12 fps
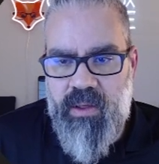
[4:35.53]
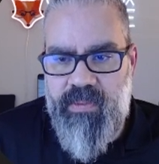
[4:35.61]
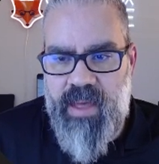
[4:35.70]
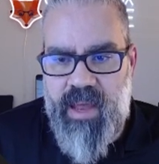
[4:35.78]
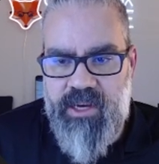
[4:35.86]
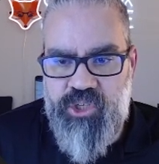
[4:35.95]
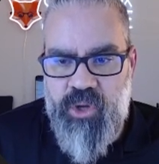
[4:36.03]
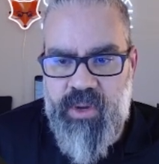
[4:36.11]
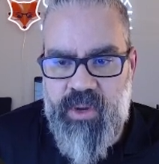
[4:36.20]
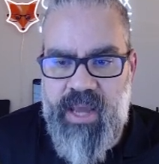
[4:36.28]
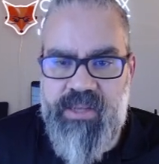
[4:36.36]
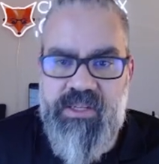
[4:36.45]
that
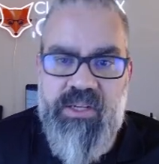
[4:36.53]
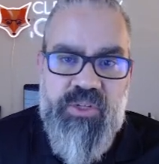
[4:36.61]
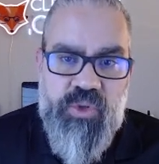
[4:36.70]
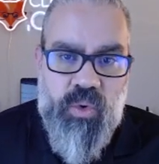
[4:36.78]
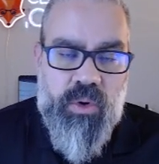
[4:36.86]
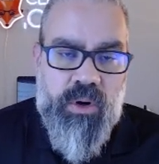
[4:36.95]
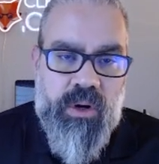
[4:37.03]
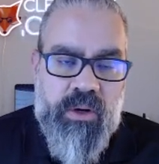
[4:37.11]
showcases your